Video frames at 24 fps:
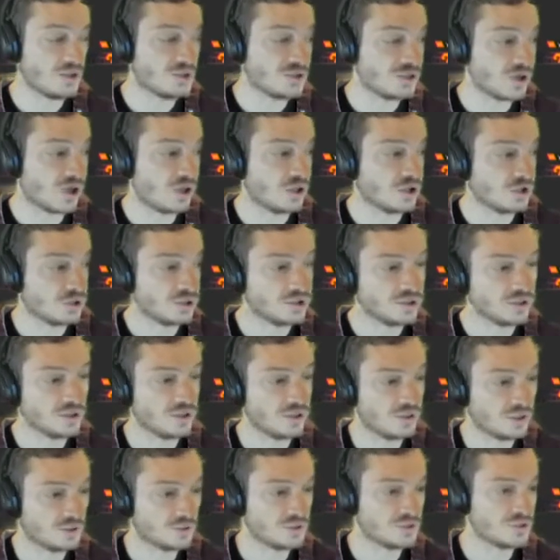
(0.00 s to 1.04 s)
you saw
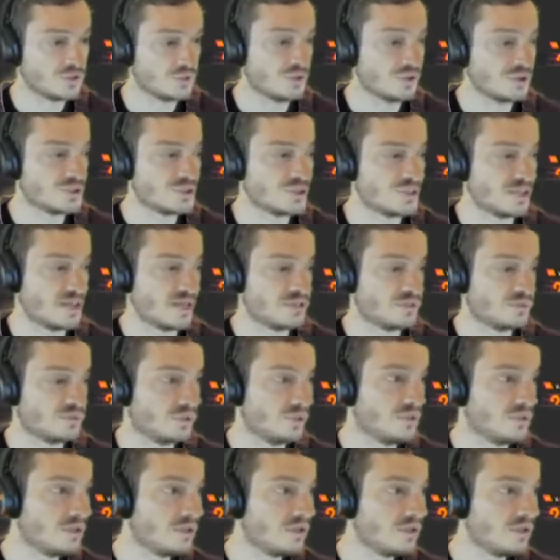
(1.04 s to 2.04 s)
earlier on the storage class one